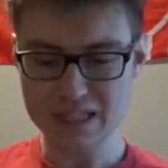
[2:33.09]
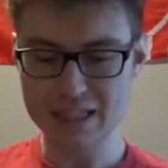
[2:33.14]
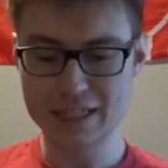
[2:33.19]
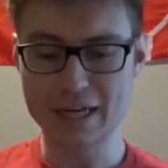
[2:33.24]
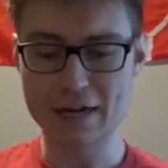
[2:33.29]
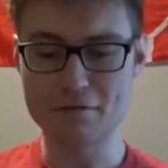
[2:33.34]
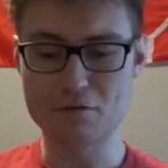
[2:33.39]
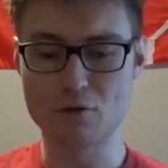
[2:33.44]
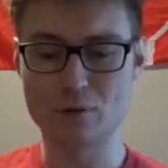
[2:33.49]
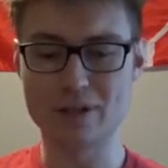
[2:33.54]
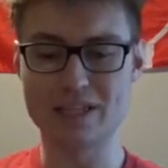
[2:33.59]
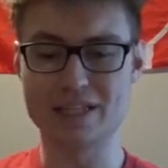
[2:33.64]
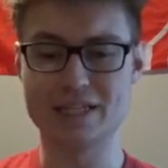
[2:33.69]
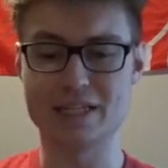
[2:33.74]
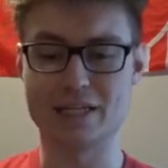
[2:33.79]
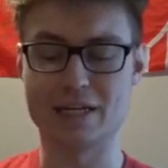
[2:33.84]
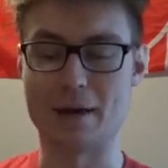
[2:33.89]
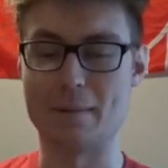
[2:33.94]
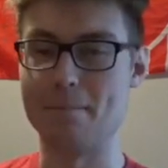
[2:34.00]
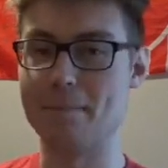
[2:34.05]
He never really
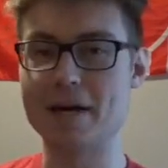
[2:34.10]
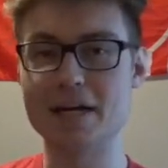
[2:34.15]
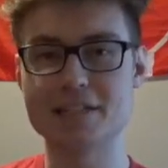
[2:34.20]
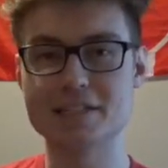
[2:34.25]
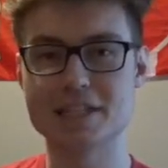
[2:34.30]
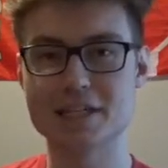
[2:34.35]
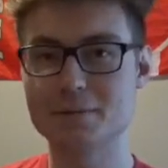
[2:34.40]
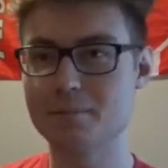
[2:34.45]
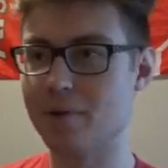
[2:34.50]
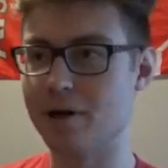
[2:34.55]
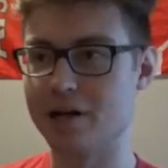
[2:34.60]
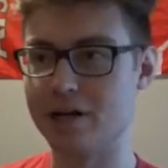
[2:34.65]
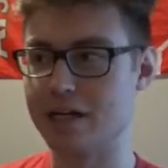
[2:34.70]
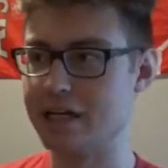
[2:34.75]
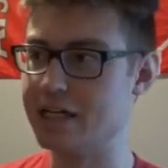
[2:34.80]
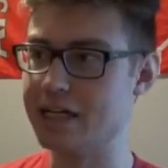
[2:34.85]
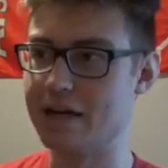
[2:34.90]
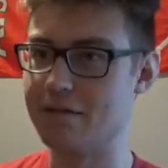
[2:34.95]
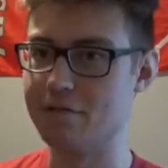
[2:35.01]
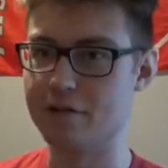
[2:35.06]
did amazing, but
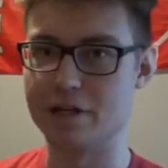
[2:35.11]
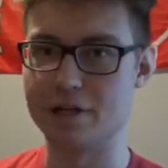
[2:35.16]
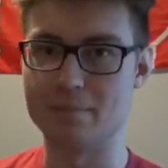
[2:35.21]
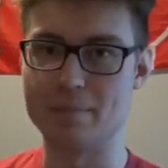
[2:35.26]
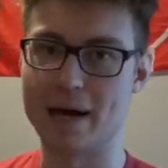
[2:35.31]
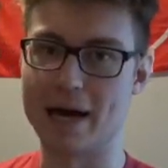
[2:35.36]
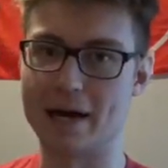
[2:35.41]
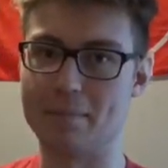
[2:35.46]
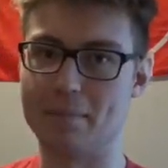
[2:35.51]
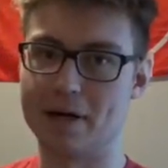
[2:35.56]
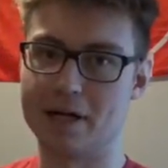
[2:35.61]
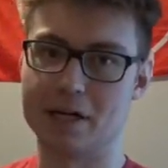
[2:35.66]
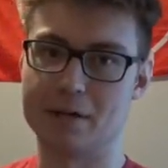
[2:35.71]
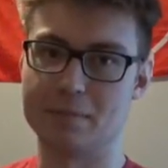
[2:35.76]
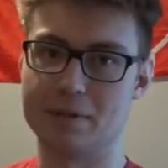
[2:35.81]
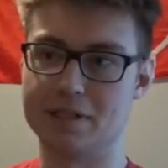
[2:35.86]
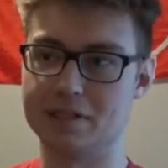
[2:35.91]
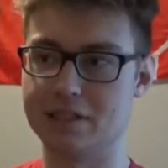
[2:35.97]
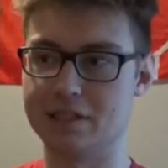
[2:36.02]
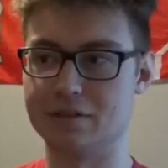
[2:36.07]
he never did bad by any
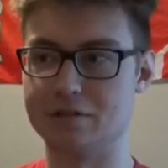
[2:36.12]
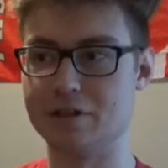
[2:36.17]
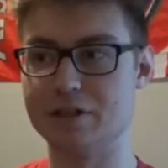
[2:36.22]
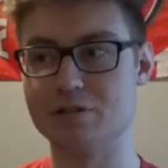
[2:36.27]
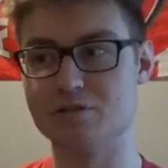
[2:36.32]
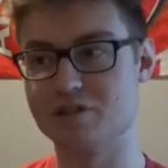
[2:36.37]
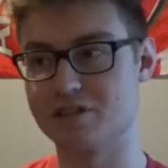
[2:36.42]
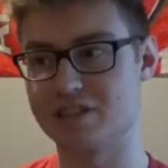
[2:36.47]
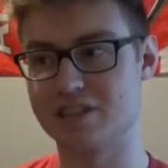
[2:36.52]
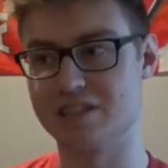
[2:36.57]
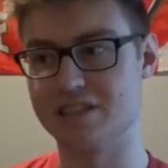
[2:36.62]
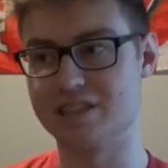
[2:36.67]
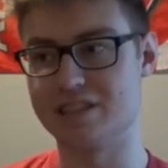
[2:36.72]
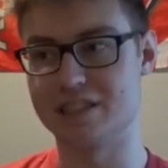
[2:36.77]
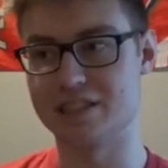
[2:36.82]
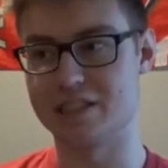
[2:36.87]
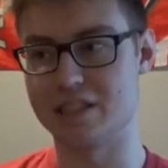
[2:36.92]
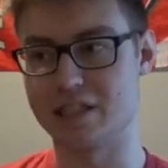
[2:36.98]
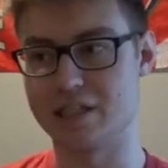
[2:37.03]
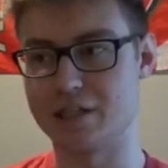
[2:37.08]
means either. He was just
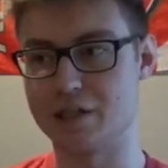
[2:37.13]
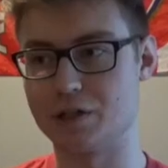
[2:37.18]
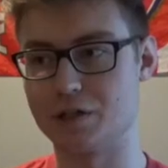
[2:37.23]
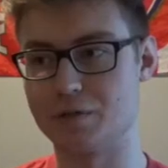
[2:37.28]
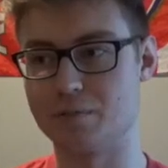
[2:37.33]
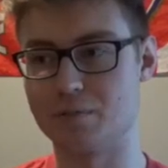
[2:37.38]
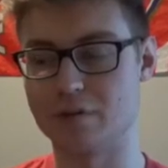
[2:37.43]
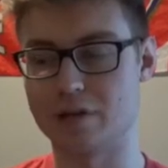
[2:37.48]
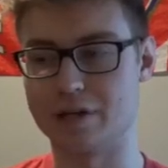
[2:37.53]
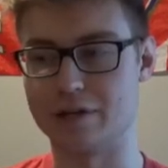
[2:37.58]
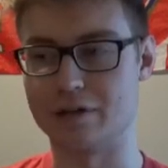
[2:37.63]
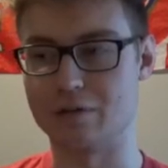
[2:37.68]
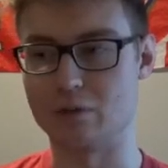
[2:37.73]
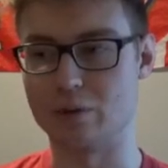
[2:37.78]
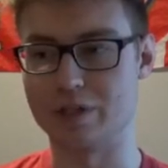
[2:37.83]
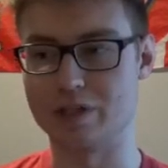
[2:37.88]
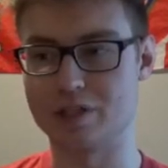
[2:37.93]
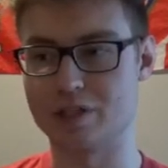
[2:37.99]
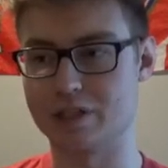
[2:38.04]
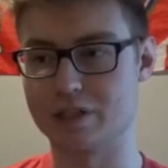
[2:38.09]
consistently a good player,
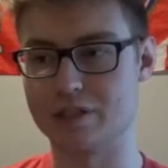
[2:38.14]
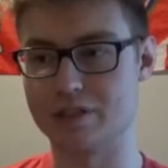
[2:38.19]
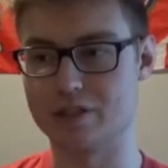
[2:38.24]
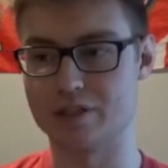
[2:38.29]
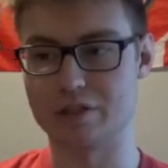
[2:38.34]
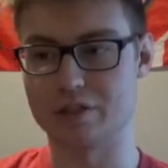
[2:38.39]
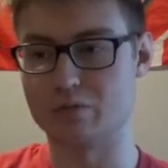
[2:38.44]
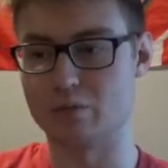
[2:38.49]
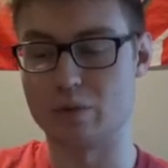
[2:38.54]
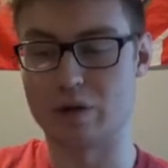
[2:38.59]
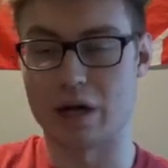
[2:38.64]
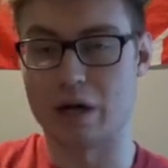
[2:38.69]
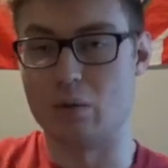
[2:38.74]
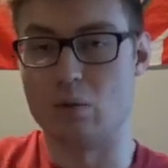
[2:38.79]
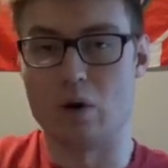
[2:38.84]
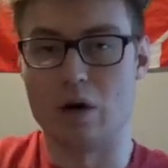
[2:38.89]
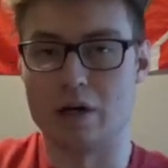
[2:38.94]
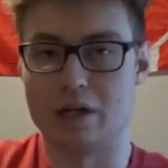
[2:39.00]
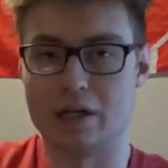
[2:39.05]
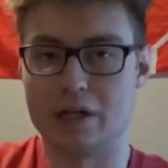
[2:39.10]
which is just what I
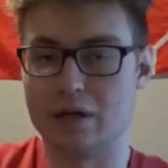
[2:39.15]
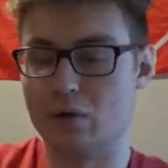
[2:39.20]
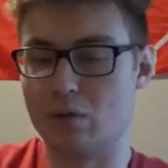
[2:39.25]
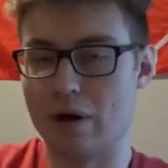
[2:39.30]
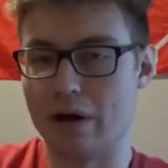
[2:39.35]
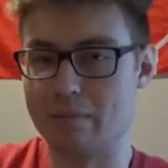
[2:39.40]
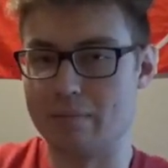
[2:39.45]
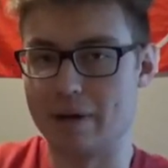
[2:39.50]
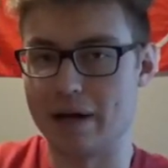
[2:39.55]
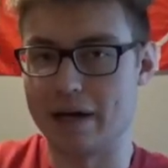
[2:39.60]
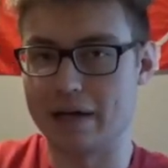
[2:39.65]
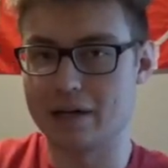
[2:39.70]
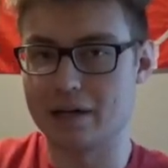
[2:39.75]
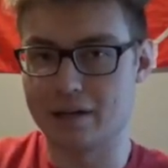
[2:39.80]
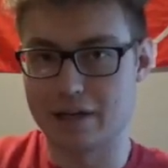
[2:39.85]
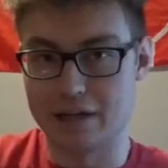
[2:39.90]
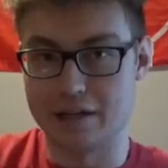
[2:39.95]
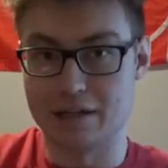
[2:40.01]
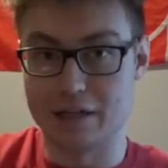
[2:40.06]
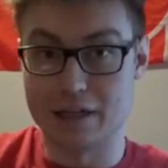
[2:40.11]
wanted in a right back.
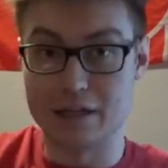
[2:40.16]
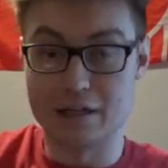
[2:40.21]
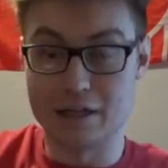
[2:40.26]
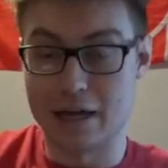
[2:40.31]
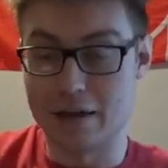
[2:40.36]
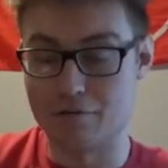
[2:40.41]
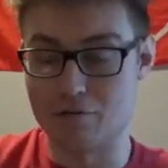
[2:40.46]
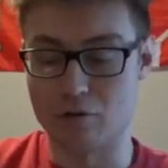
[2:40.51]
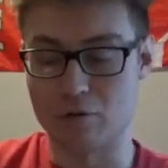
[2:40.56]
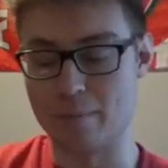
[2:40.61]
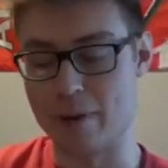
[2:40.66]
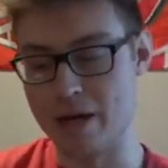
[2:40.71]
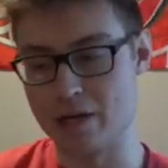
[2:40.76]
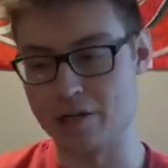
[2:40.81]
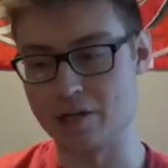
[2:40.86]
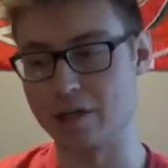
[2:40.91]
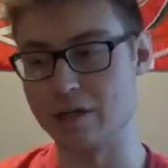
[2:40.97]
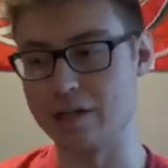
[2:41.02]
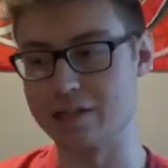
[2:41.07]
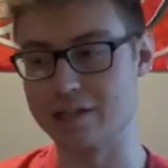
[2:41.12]
In that
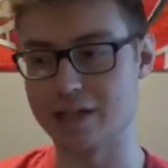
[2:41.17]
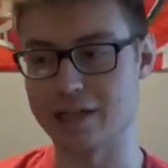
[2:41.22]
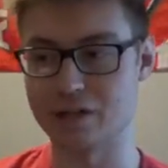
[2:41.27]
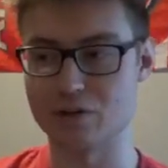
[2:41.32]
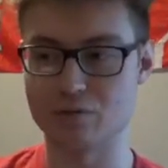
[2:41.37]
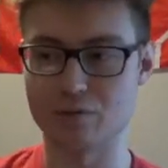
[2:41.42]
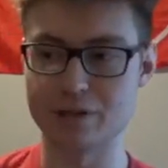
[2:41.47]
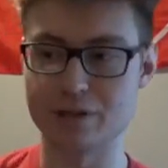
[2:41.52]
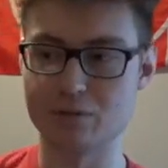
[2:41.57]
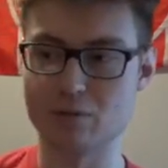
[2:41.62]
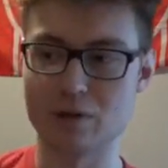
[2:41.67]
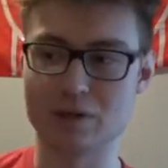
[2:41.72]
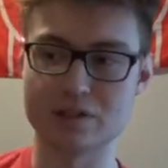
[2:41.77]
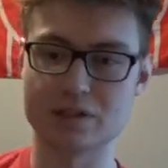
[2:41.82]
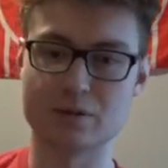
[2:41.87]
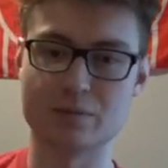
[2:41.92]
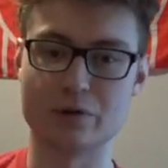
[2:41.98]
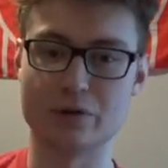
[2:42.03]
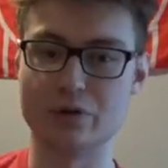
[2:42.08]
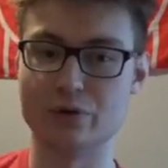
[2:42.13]
formation, at least, I didn't really want
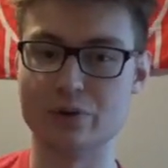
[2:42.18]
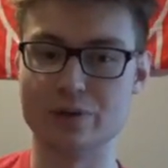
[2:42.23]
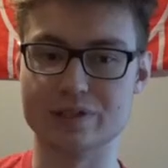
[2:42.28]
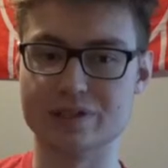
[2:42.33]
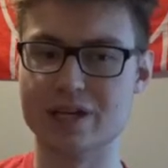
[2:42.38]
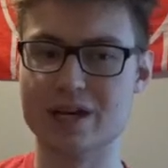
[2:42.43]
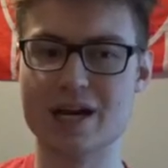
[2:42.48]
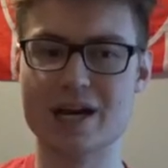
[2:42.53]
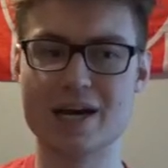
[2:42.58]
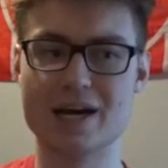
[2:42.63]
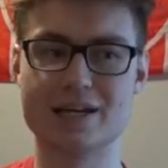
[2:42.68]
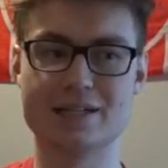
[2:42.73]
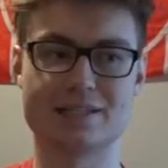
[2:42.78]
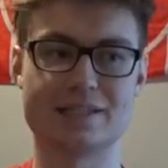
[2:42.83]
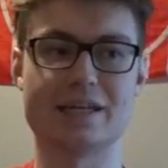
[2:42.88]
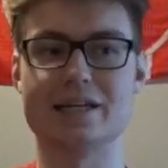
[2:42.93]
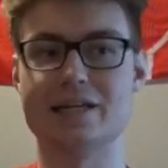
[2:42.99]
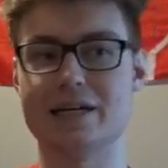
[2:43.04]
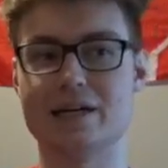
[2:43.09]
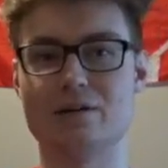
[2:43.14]
someone who was
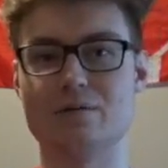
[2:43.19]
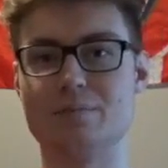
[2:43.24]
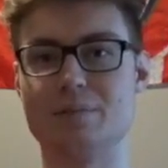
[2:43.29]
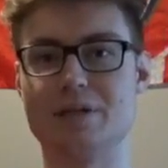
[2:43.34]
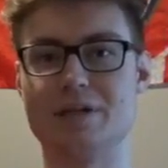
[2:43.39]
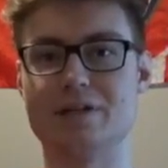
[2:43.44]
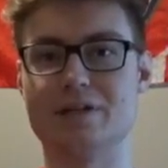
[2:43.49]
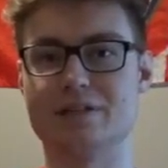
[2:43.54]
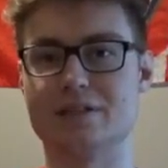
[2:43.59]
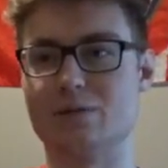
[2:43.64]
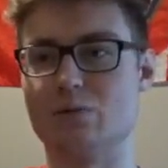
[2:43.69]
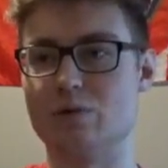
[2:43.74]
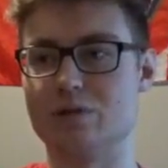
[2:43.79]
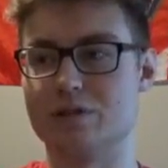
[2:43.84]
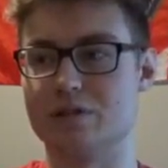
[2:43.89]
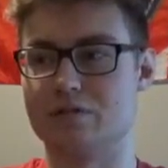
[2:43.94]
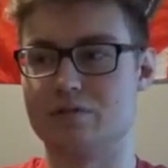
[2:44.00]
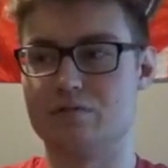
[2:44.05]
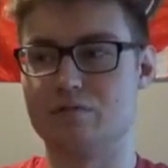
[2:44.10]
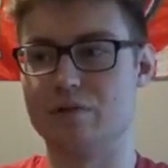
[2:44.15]
stand out because it
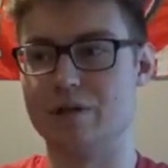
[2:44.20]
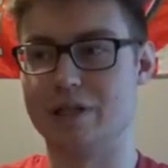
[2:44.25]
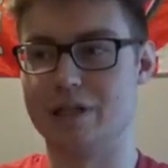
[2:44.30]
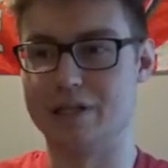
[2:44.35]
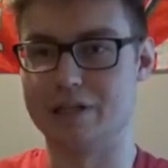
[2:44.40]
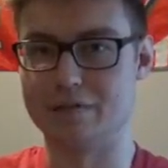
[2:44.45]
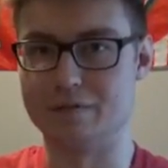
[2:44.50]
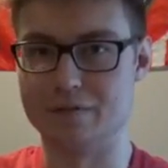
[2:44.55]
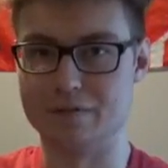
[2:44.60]
wasn't really